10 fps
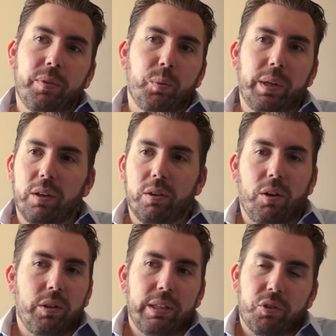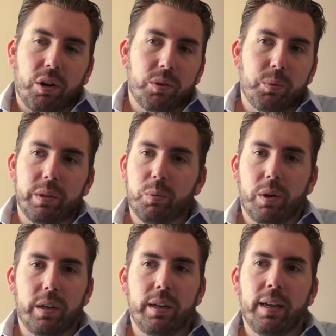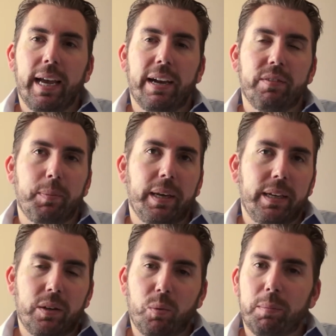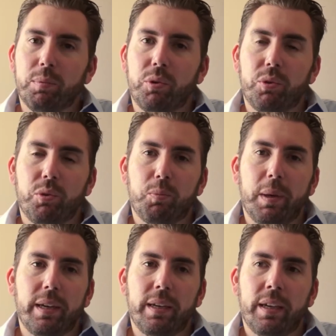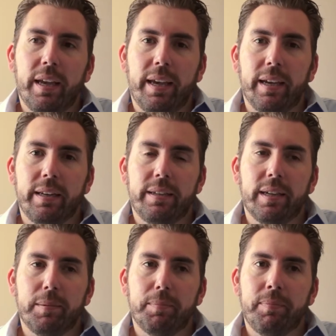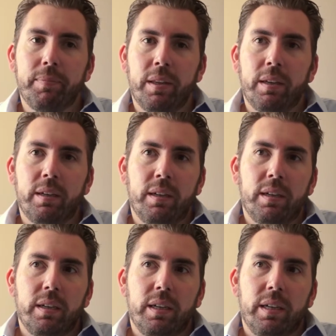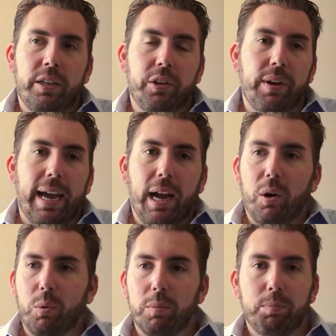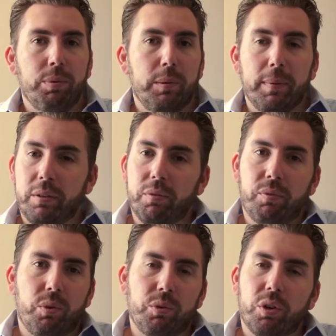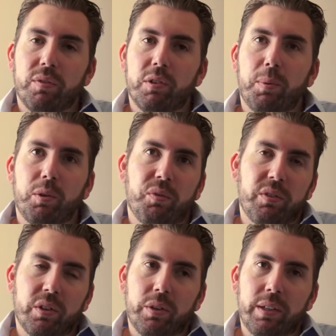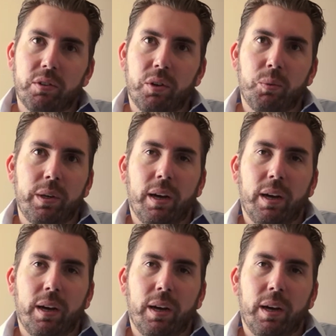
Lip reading: we only started with one Avid bay and one Pro Tools bay, and now we're pretty much a full service post facility. So we